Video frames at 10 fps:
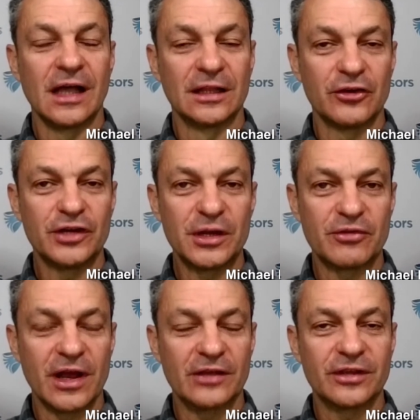a
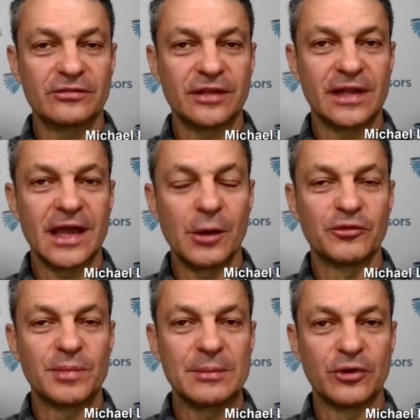learning process that
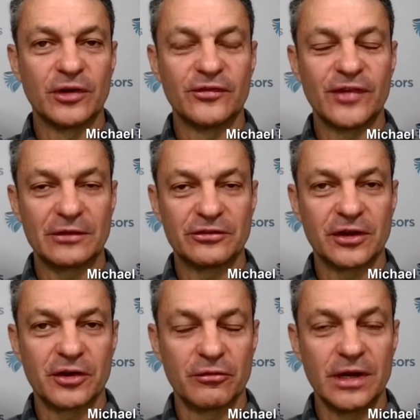helps people advance
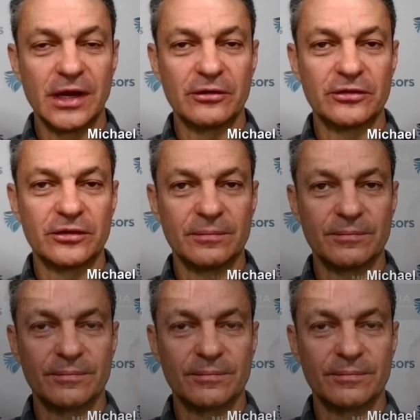their careers.